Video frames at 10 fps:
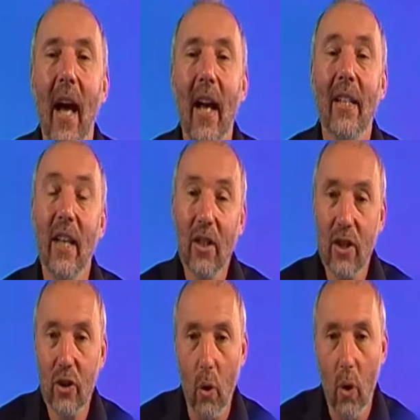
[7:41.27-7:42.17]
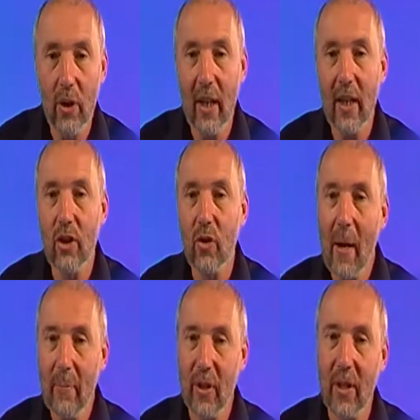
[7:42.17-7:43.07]
and he takes a sword and he
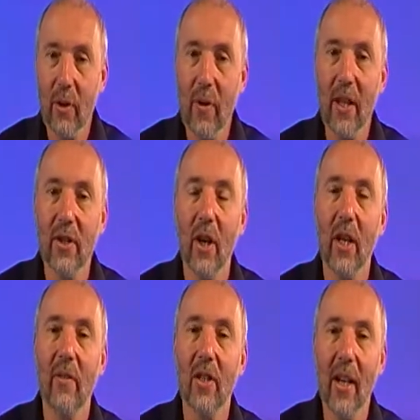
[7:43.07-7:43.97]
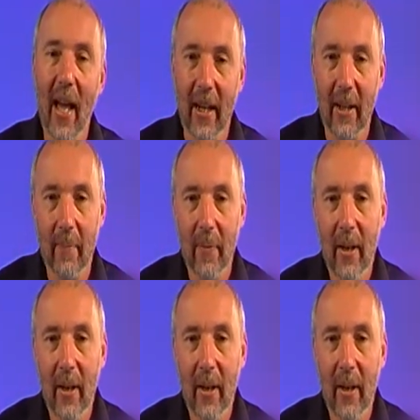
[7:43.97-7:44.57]
straps it to the inside of his leg,